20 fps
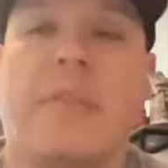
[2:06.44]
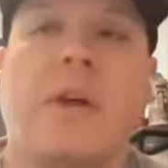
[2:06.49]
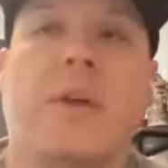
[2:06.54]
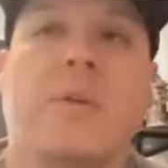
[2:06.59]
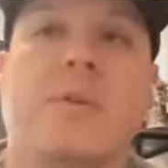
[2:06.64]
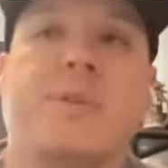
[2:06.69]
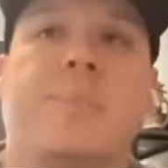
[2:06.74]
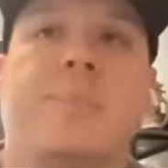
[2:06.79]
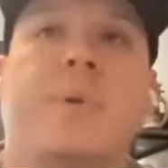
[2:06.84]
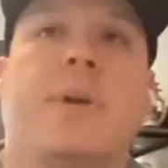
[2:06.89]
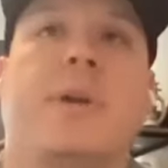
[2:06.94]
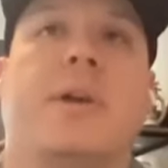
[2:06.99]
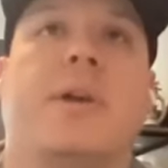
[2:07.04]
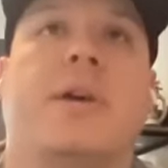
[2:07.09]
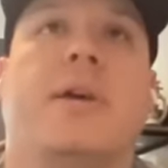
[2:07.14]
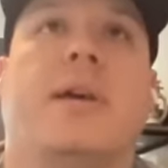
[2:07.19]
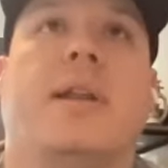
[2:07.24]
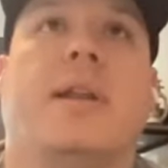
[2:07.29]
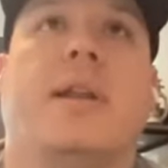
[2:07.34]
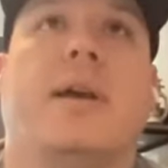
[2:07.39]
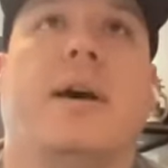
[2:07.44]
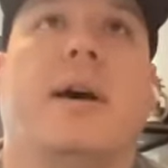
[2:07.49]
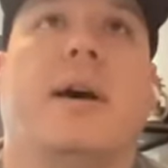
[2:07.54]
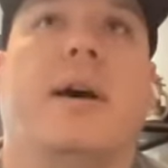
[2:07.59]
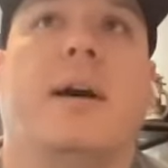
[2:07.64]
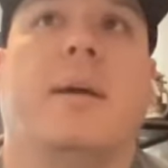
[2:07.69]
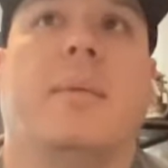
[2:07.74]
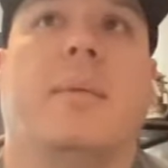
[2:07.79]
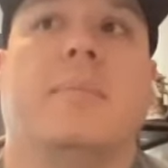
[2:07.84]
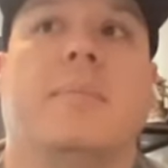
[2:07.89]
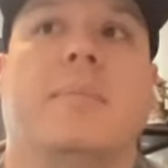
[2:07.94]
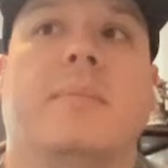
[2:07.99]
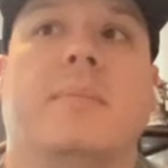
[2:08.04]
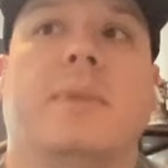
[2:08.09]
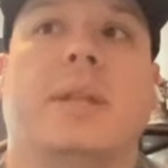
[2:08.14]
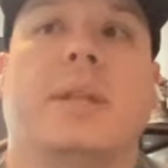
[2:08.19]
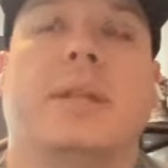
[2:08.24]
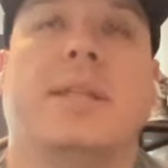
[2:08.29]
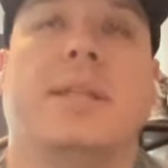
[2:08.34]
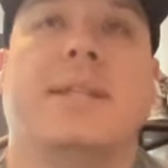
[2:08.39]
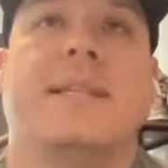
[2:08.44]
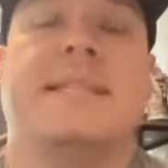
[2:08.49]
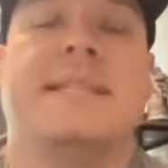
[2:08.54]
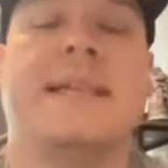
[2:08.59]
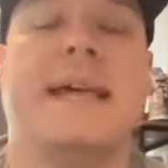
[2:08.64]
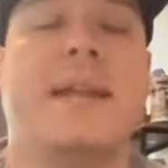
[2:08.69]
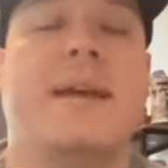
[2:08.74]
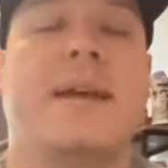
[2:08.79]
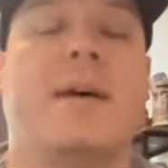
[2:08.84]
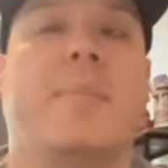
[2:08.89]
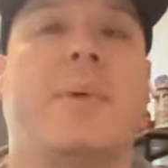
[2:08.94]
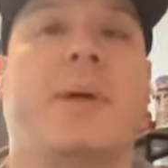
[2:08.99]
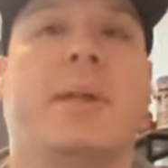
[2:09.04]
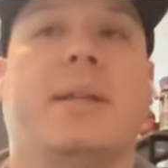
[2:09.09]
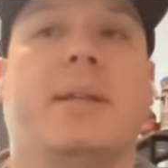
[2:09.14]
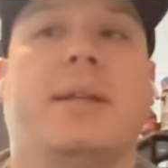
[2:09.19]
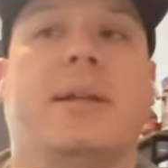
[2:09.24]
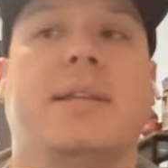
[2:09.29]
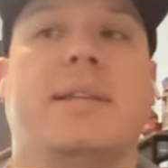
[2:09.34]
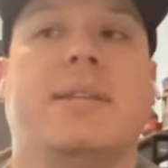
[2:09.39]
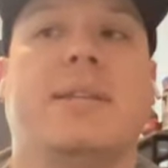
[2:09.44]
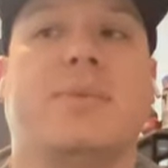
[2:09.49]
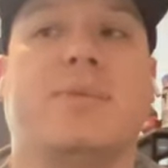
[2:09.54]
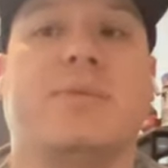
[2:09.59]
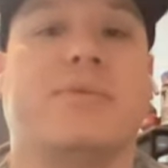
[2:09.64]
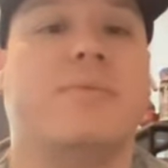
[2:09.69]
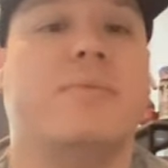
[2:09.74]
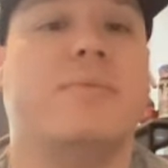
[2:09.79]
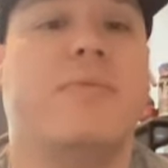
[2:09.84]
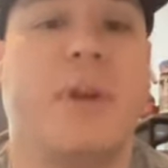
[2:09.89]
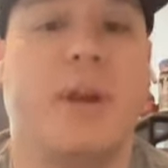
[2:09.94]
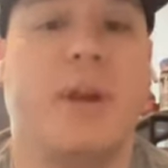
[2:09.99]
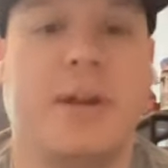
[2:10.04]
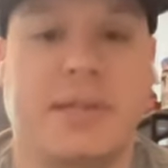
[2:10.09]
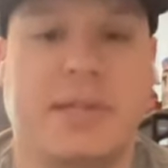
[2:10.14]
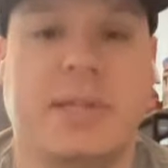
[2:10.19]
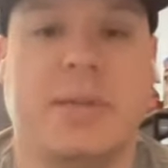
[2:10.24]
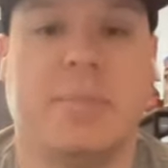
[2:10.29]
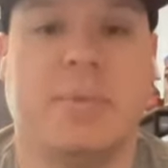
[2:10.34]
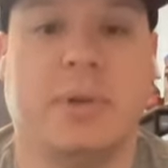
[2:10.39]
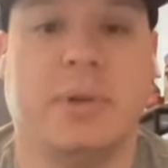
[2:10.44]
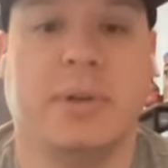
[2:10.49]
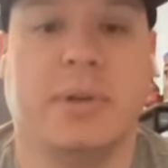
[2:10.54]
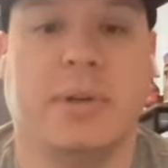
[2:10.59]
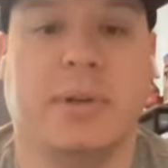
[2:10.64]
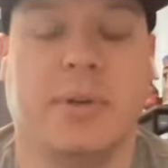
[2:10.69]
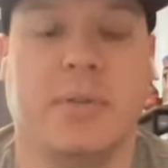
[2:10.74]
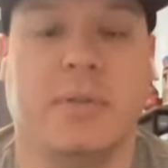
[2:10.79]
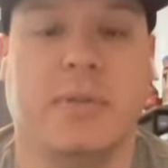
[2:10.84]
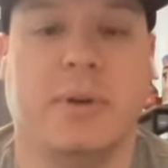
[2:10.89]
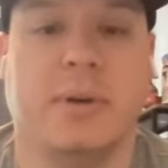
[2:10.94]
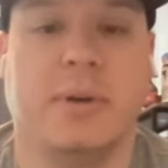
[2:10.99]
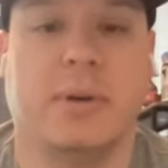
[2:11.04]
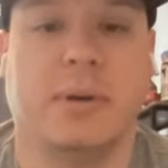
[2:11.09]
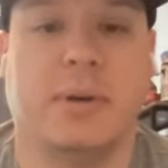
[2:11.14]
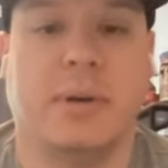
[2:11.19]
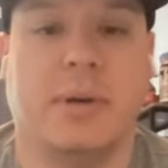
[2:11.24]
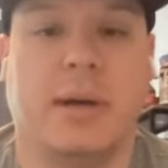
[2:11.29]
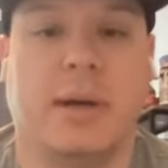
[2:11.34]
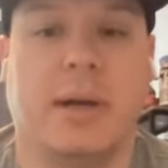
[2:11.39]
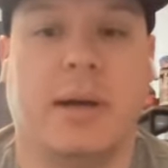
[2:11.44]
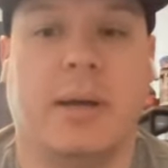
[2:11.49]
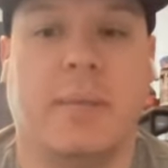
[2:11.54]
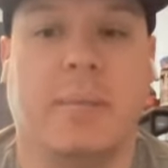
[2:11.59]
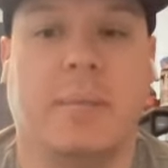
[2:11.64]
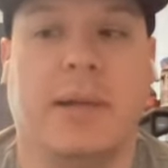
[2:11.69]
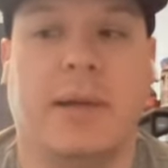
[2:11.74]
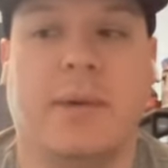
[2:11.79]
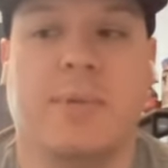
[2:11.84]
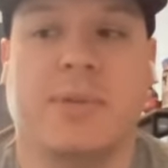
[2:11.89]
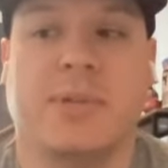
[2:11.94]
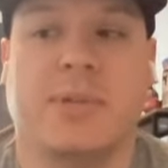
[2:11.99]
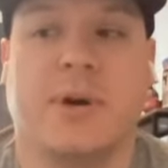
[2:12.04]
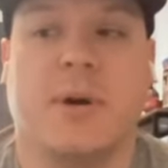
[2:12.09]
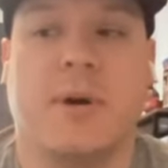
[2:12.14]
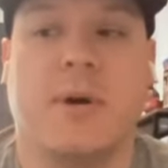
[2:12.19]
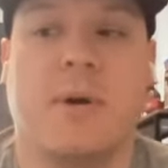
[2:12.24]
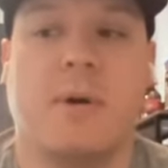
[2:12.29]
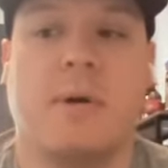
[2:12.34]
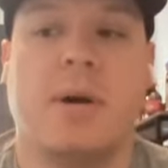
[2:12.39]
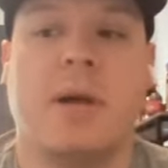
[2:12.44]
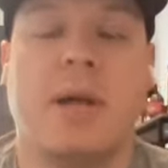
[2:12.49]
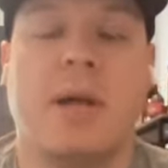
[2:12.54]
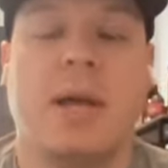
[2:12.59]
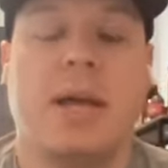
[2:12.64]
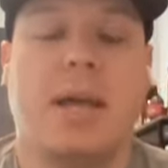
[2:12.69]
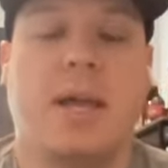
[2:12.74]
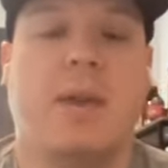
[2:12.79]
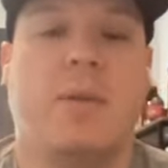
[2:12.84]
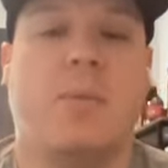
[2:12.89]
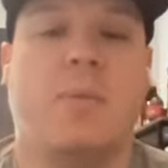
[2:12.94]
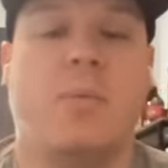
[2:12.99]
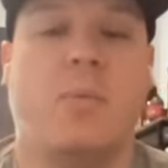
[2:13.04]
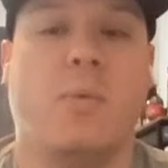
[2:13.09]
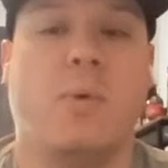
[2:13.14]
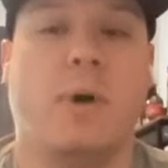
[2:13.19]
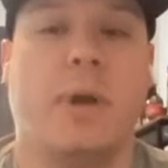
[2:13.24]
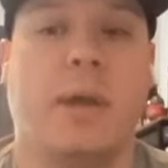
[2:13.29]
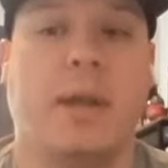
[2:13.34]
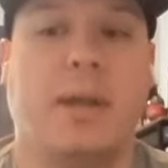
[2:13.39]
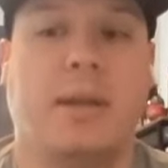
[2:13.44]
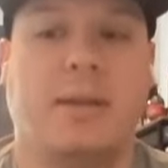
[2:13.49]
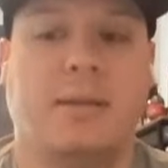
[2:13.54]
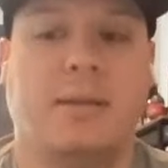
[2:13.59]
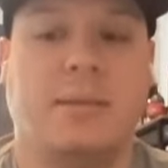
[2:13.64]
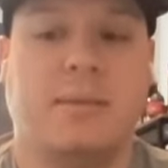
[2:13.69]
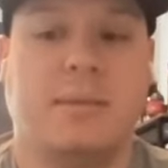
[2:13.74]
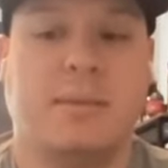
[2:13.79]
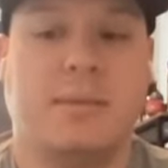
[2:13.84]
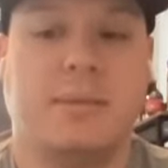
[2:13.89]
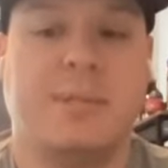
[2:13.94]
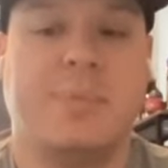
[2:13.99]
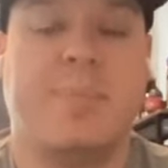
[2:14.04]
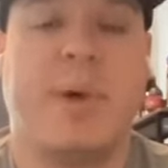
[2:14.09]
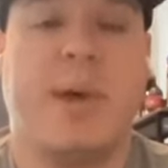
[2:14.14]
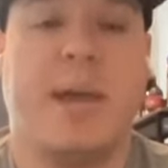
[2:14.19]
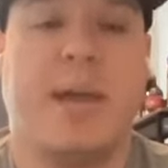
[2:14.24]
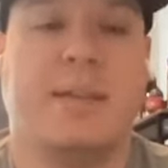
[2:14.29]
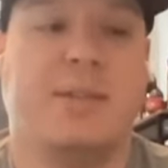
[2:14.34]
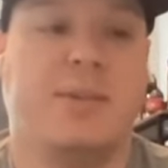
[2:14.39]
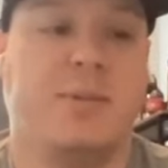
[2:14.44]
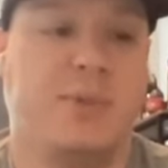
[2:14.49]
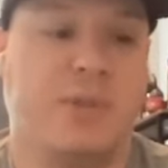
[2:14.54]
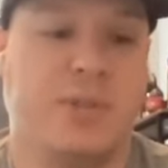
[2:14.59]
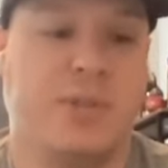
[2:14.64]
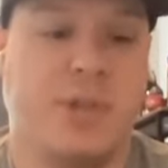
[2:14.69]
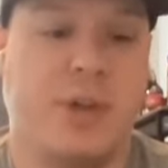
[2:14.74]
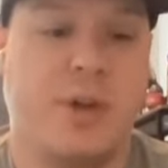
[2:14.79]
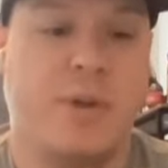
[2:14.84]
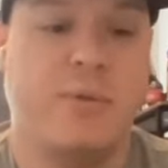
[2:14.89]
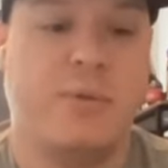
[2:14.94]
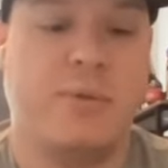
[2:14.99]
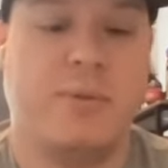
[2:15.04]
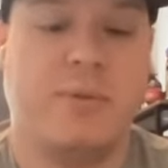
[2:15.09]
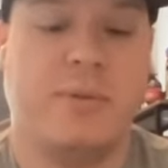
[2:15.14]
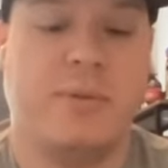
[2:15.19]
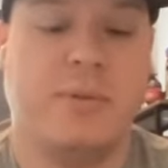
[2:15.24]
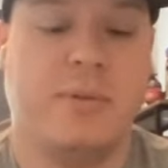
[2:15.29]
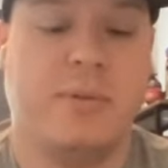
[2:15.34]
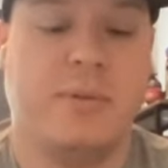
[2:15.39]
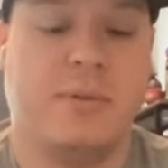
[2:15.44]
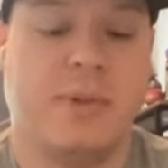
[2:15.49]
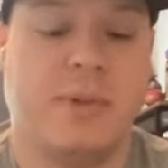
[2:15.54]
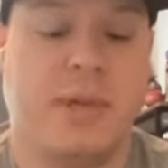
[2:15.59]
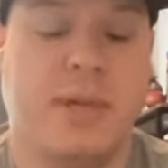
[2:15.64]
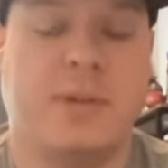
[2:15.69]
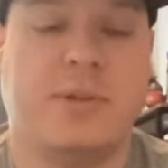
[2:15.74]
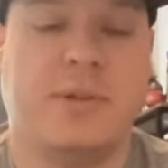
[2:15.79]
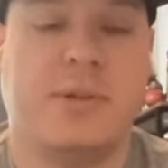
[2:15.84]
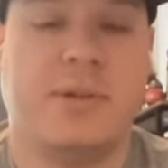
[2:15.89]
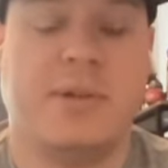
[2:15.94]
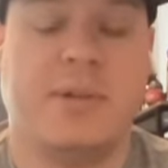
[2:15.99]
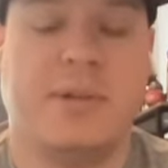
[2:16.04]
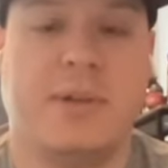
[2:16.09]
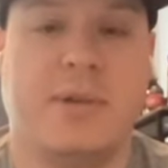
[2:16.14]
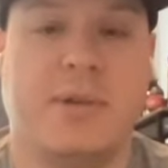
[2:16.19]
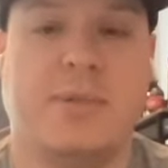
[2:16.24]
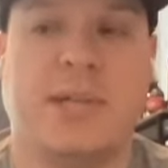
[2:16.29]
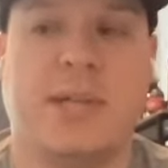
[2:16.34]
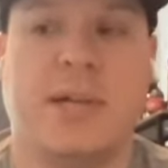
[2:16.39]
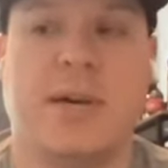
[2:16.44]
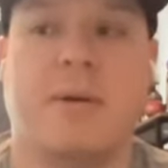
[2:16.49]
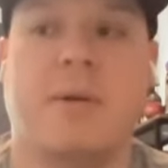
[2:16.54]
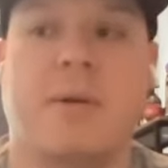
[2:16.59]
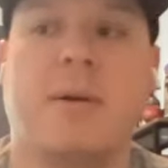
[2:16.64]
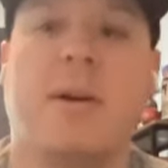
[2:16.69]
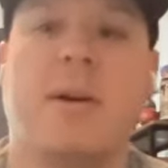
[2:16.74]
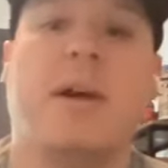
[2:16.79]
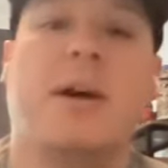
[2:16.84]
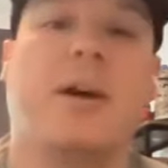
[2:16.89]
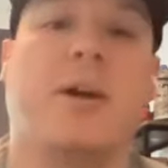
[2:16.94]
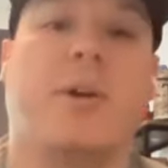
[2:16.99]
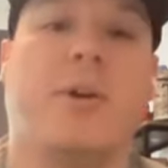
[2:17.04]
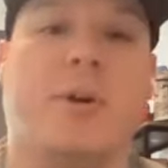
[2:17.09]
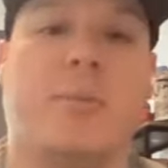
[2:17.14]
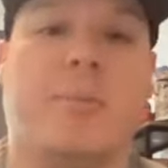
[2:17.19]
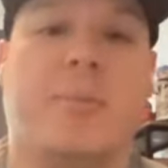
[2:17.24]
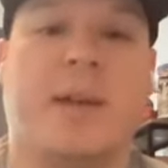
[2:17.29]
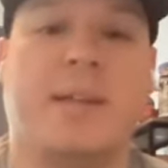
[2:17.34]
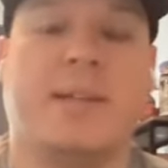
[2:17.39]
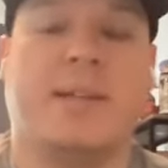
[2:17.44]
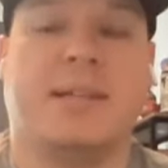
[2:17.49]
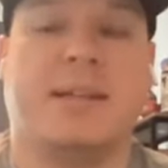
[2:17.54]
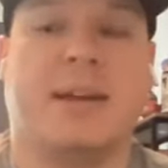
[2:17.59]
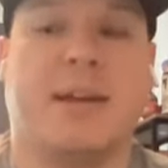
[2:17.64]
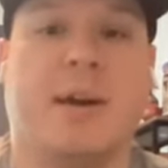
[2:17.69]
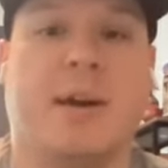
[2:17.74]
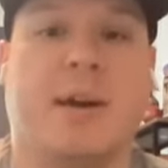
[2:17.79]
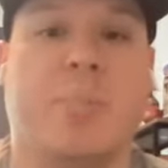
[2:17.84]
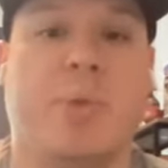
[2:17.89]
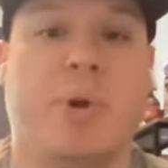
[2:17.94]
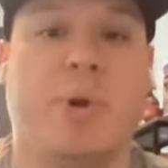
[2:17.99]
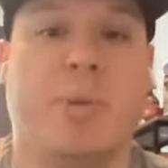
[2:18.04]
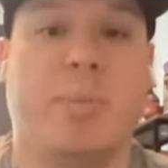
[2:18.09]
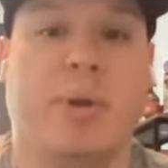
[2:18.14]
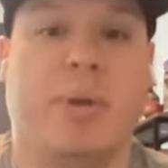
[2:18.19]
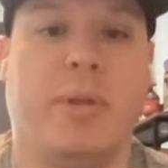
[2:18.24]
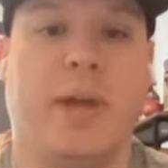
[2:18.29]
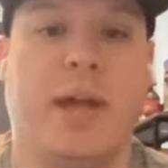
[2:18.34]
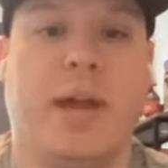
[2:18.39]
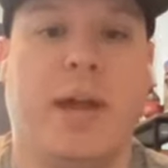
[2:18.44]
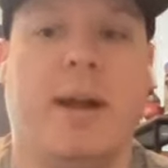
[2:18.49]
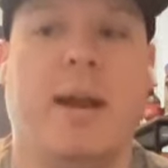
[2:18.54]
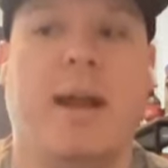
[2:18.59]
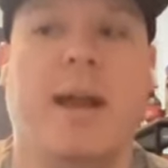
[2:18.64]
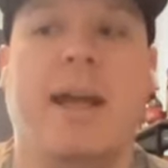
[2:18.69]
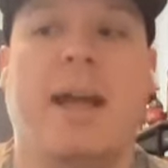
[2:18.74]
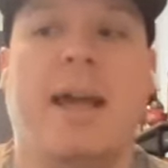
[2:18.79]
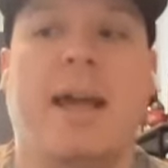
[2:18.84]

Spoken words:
I thought it was pretty good. The setup, at least, was very similar to Hoover. It was all in one space. You just go through the entrance of the hotel, go up the escalator, and boom, you're there.